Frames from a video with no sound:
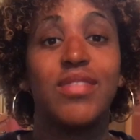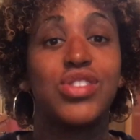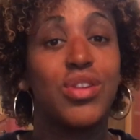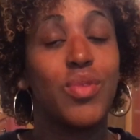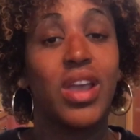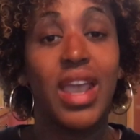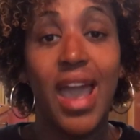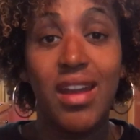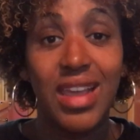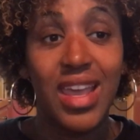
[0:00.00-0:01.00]
I've started working
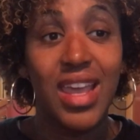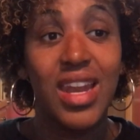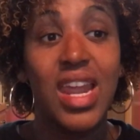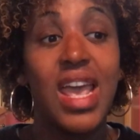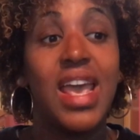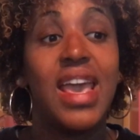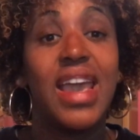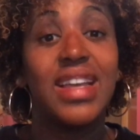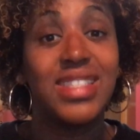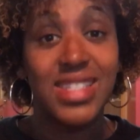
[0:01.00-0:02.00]
out again.
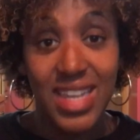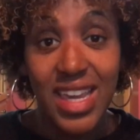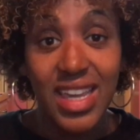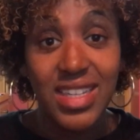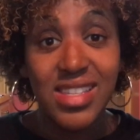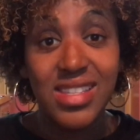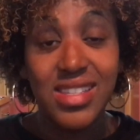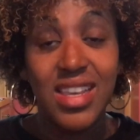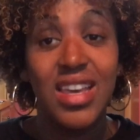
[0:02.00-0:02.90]
It stings